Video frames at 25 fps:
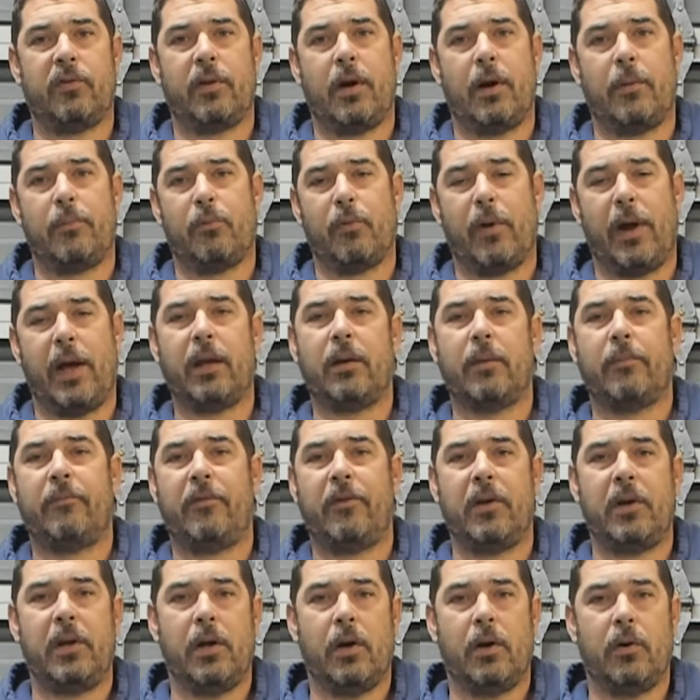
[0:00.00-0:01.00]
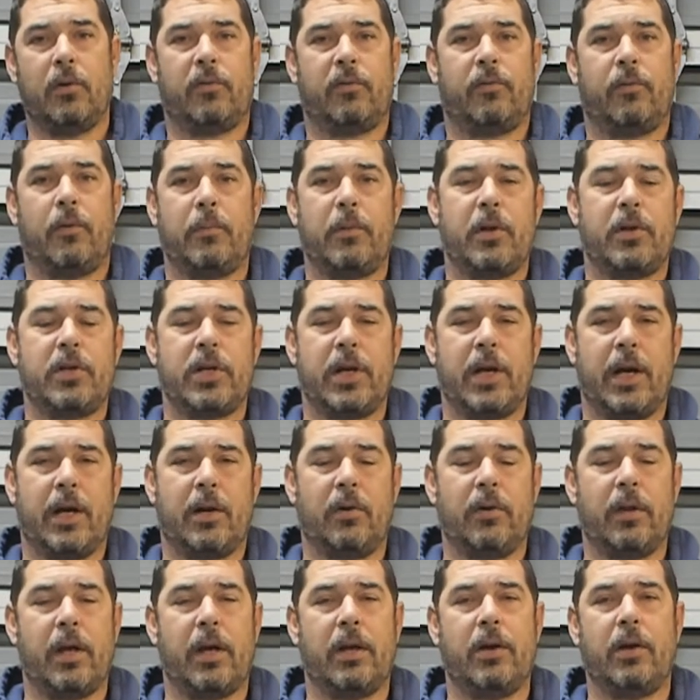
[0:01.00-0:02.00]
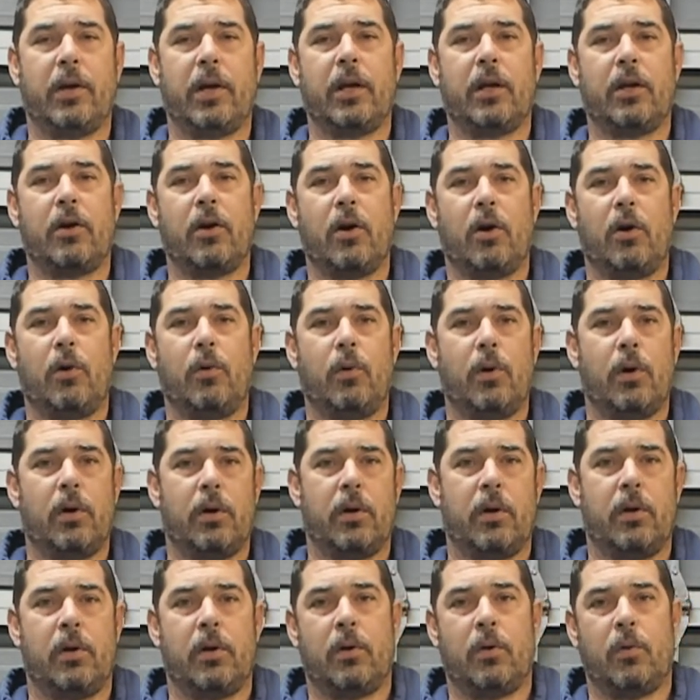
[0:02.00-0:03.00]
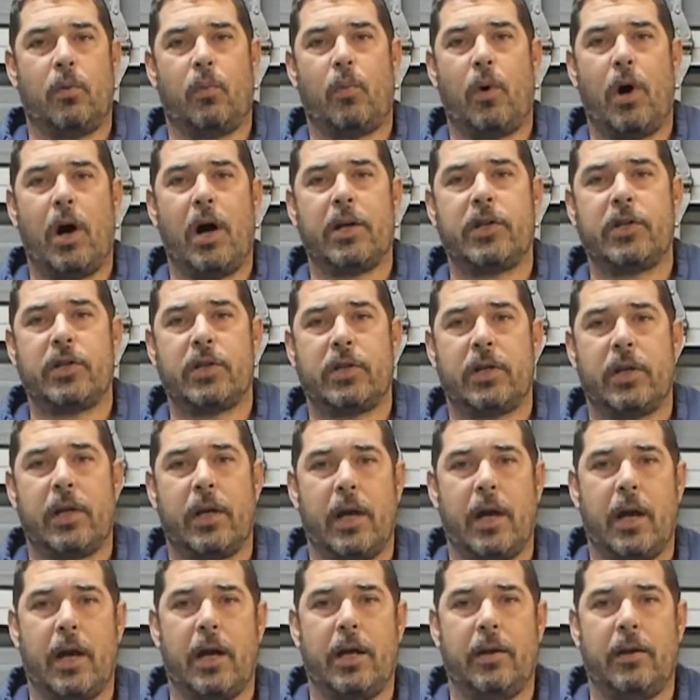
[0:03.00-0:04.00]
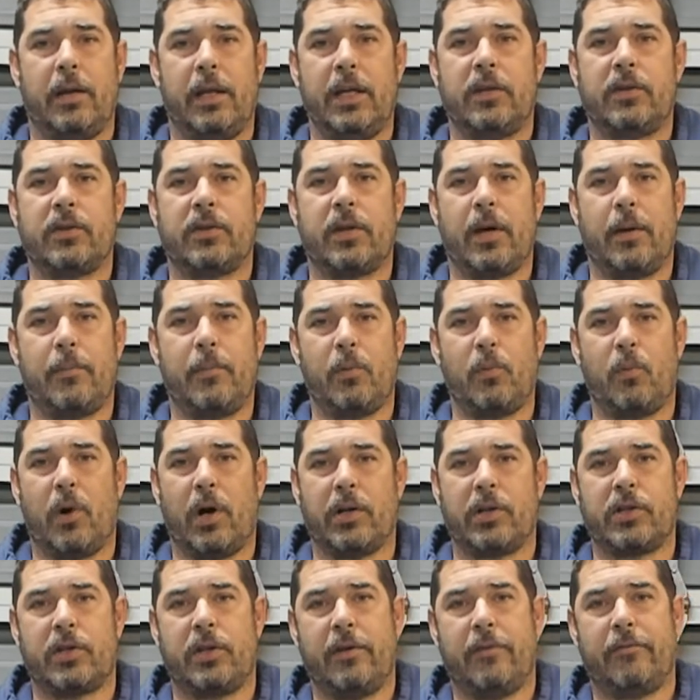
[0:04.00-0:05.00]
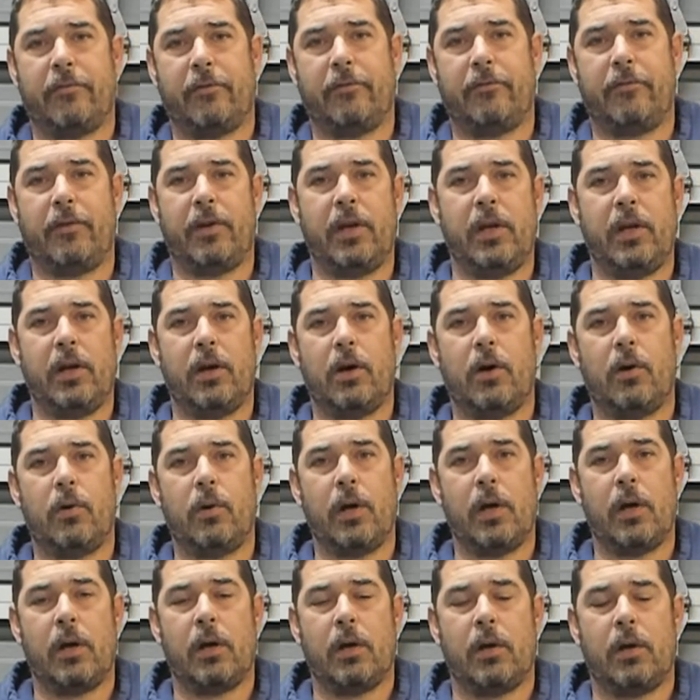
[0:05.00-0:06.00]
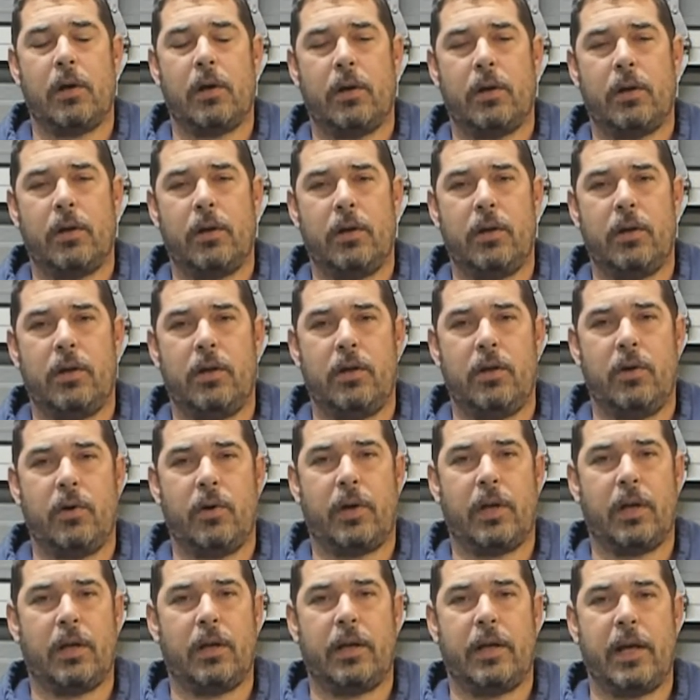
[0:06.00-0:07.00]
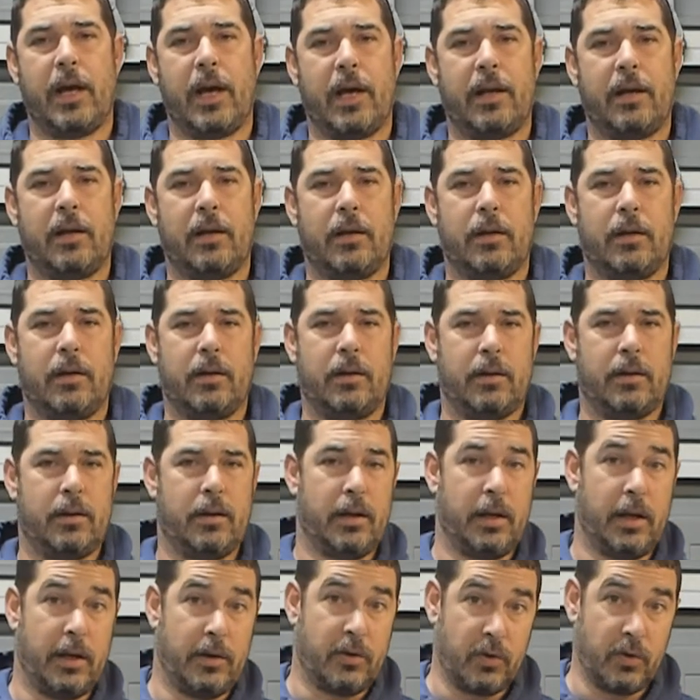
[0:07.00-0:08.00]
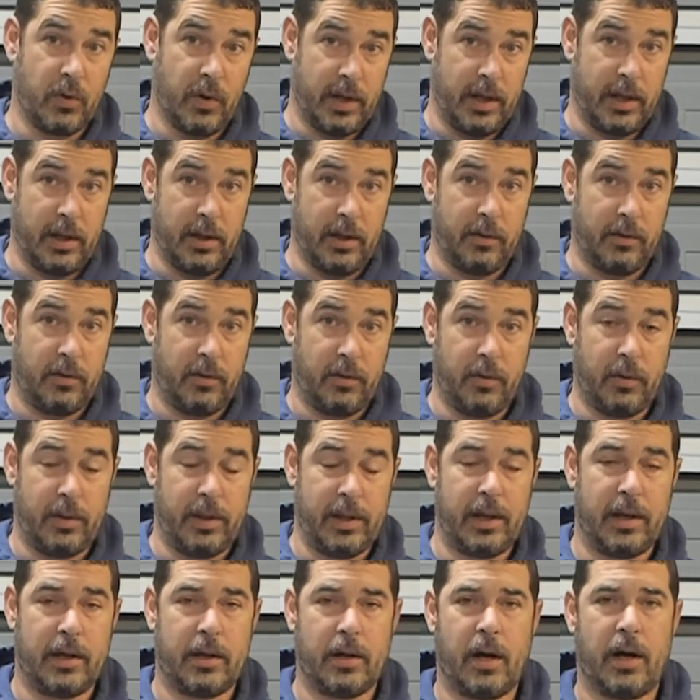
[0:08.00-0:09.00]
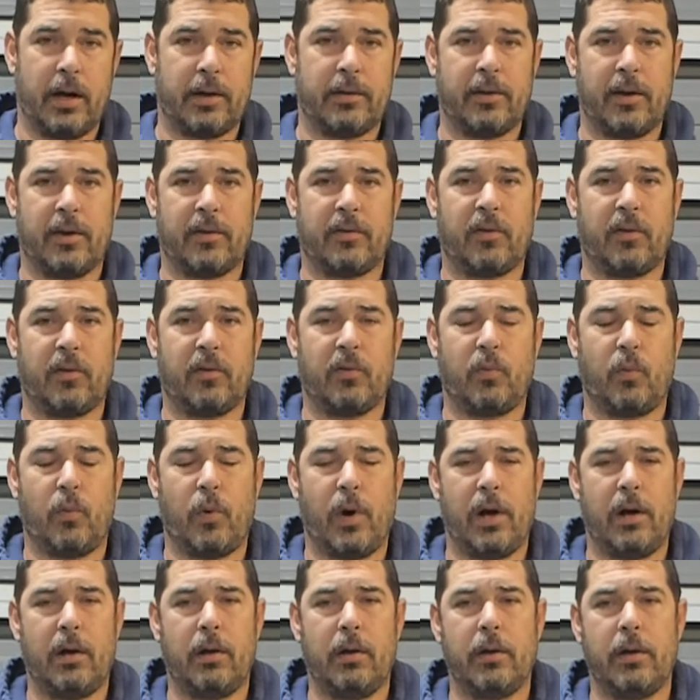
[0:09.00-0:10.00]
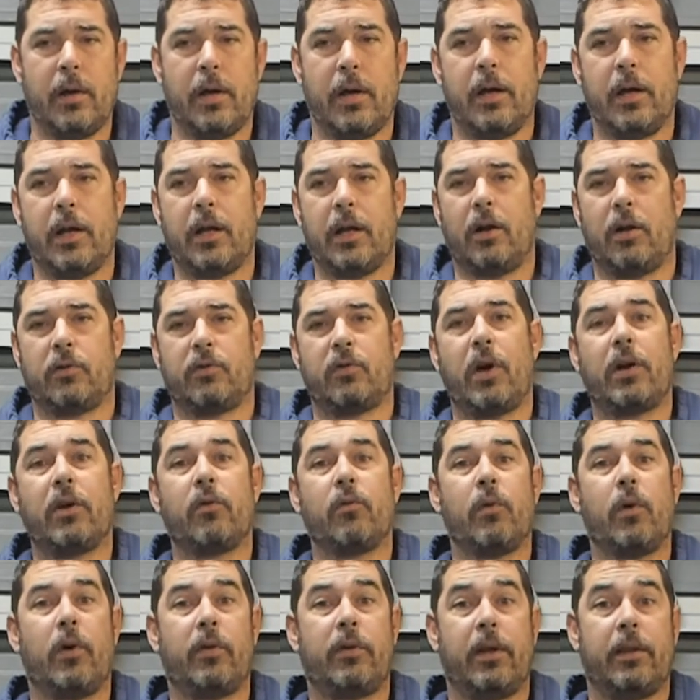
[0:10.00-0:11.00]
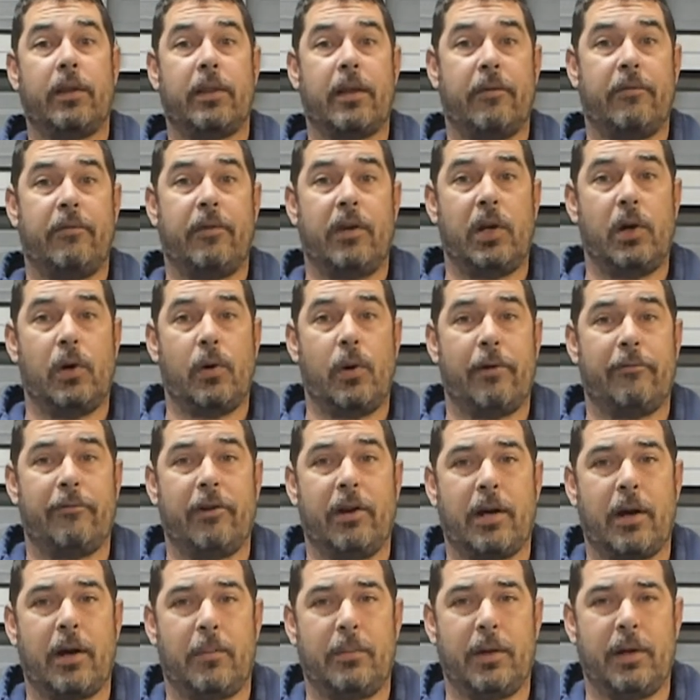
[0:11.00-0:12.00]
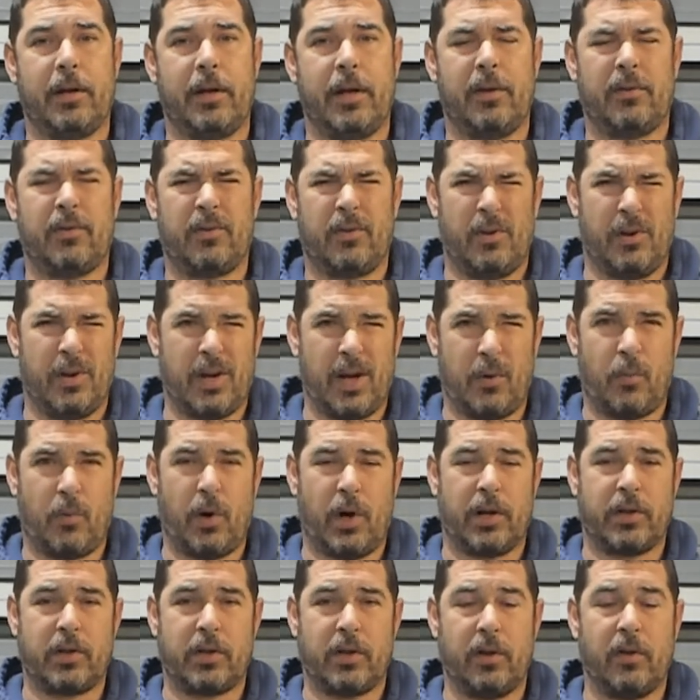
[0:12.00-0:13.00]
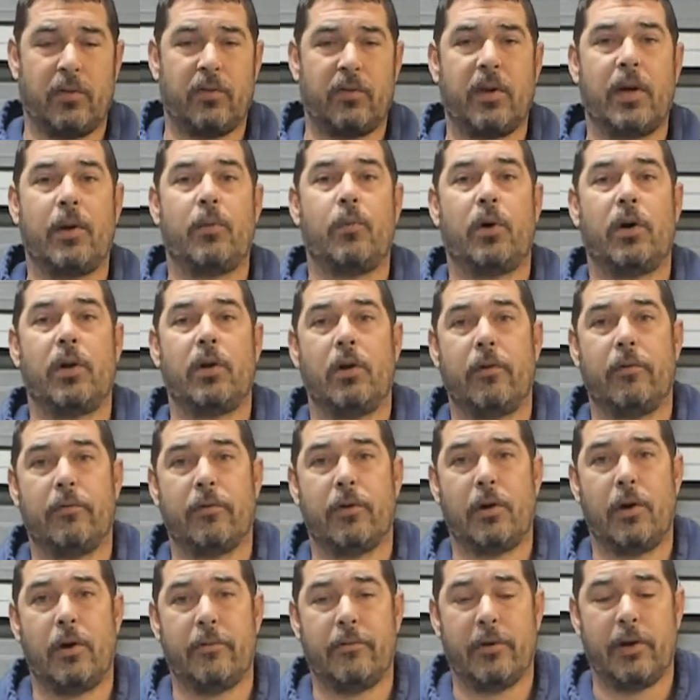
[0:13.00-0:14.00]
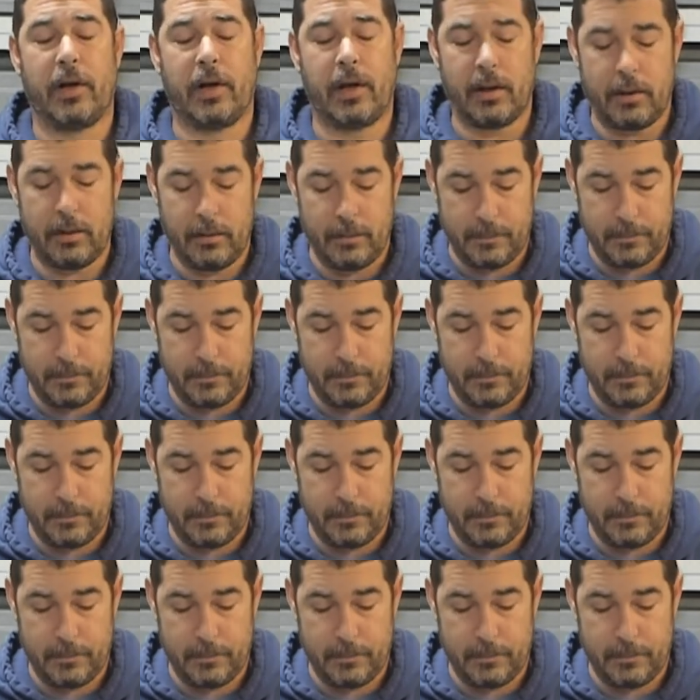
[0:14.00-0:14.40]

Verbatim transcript: up random videos from the channel that you can go watch and each time you watch a different video you can get an entry into the contest as well and I'll try to rotate that video every couple of days so you're not watching the same one over and over again.